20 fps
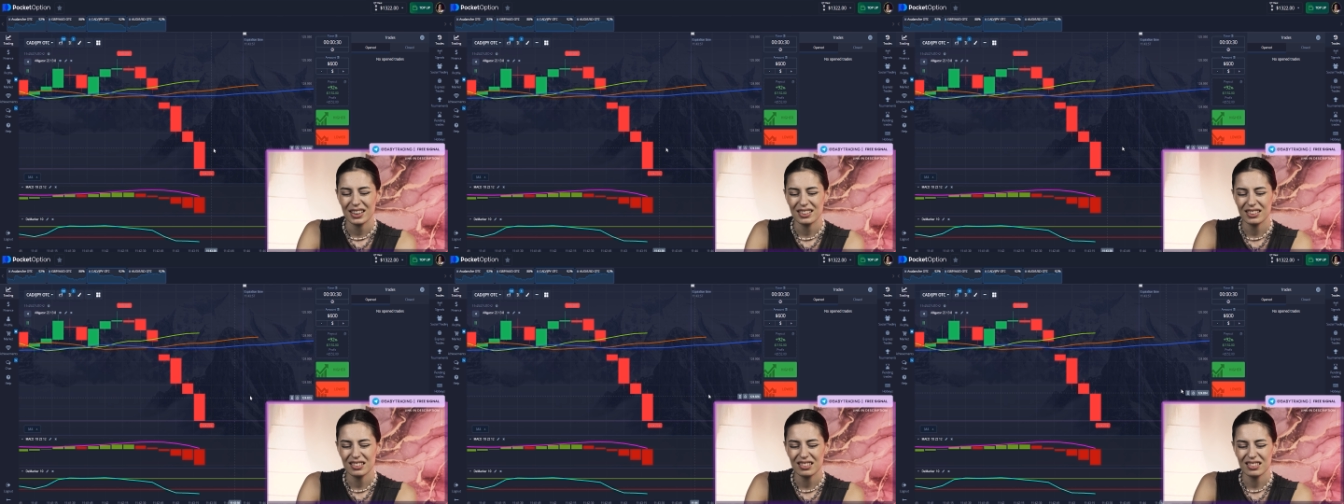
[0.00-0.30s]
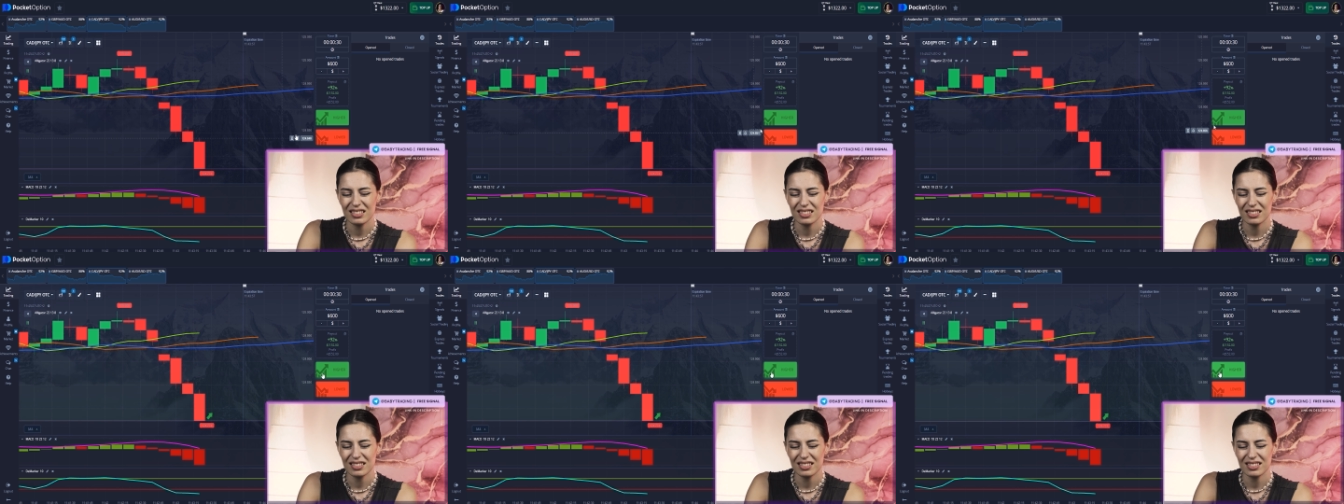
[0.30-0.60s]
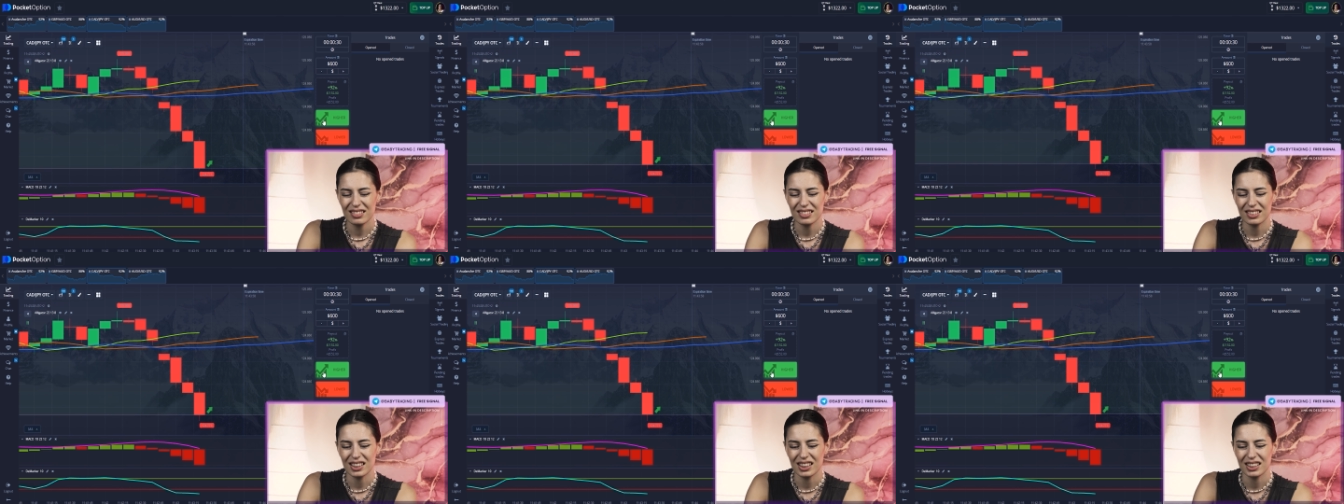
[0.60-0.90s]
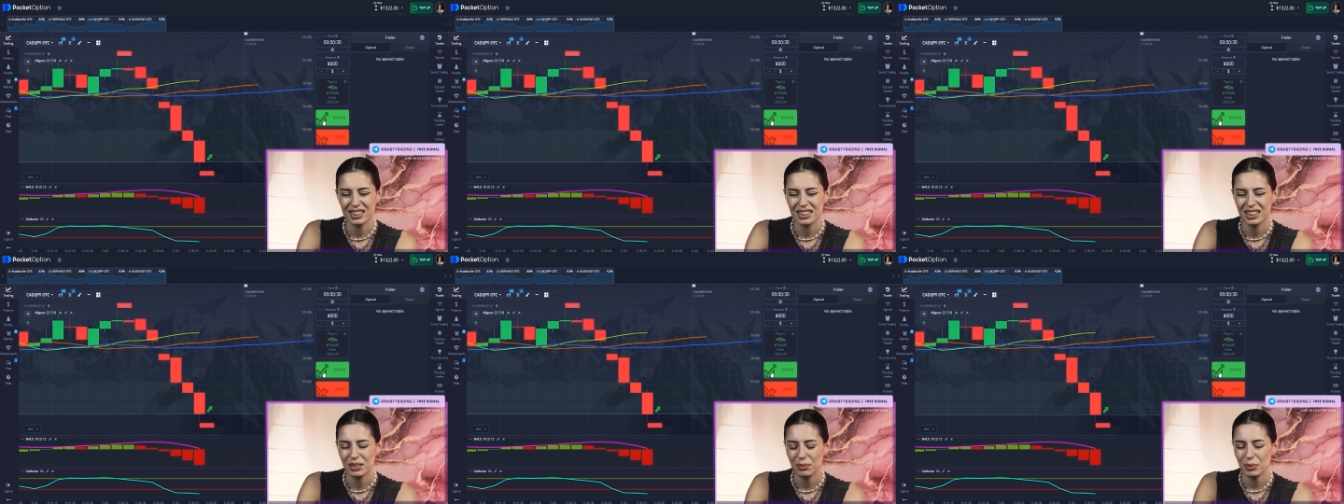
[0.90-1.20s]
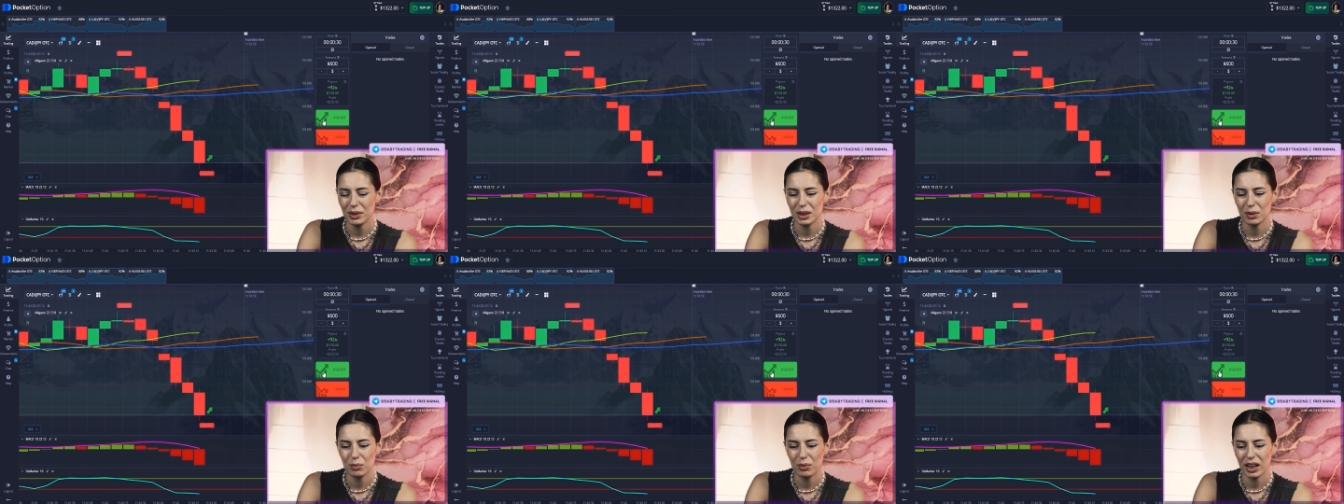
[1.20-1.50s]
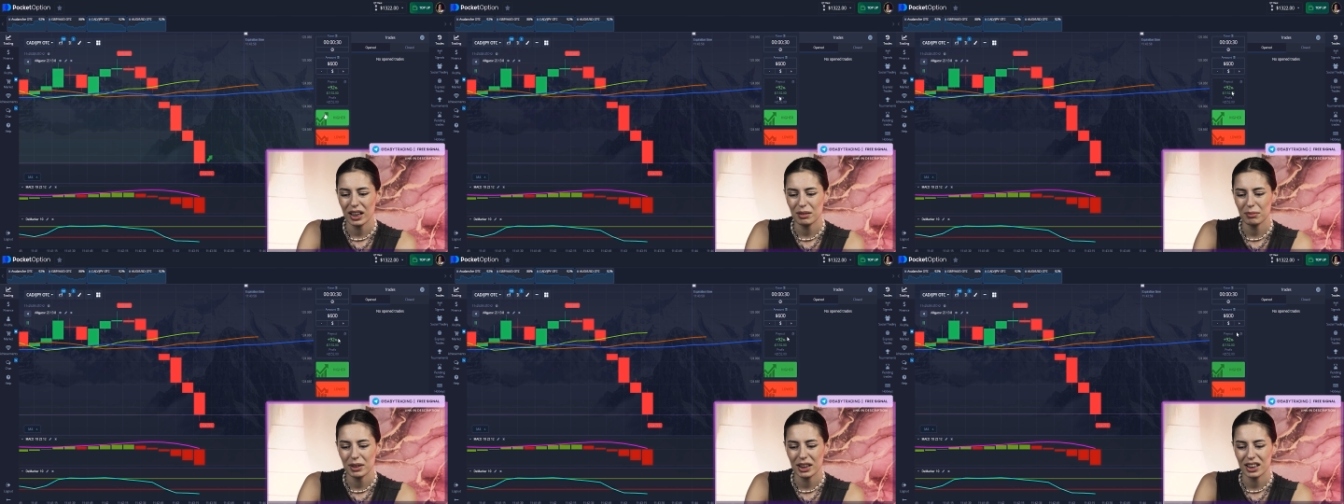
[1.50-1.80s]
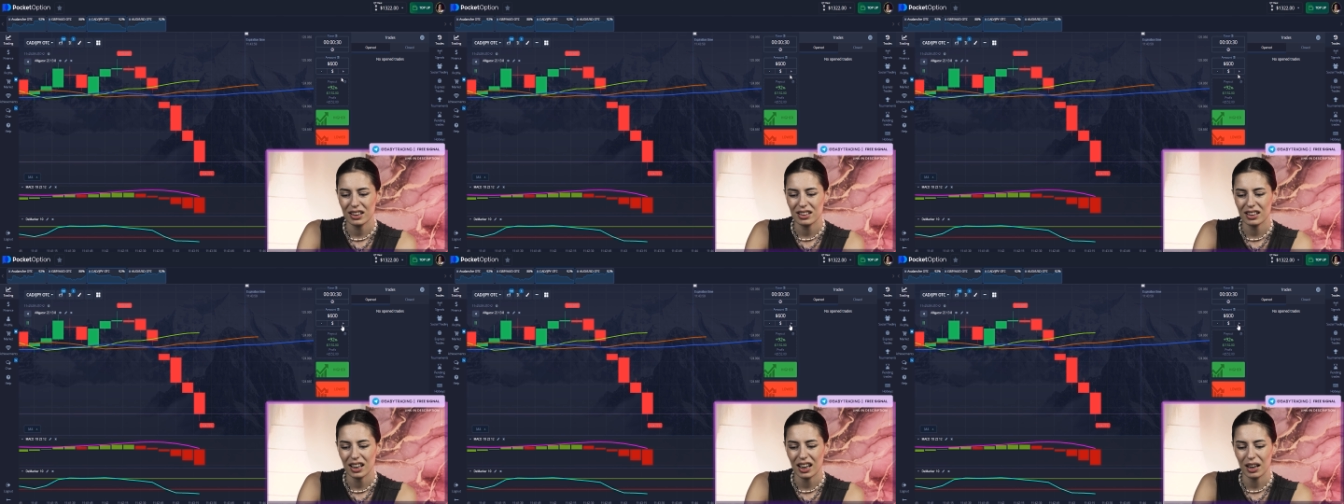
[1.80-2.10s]
Oh, the one
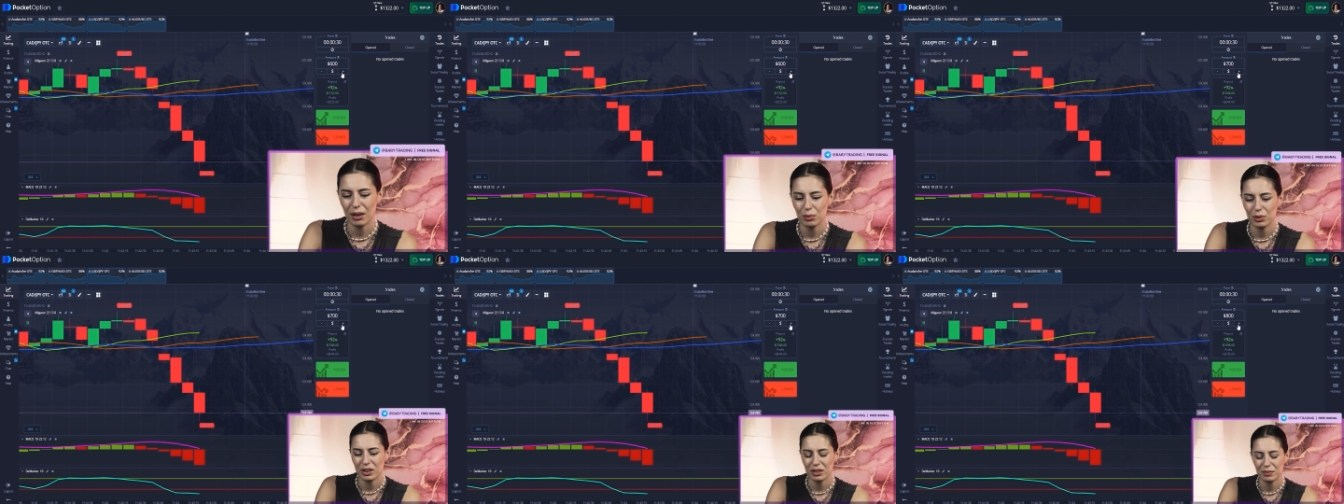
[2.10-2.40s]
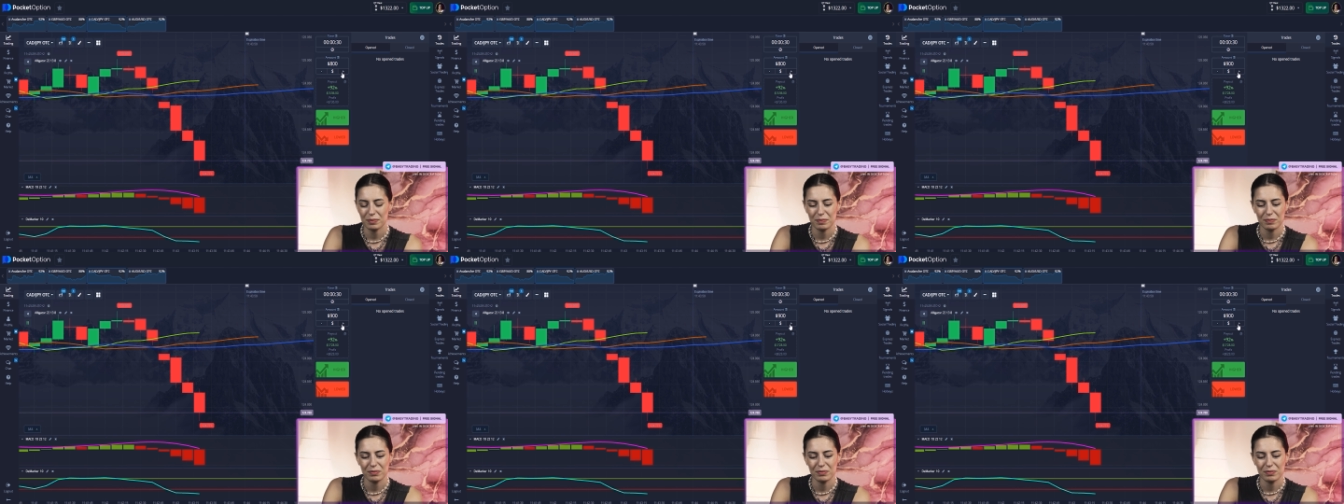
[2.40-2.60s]
minute I would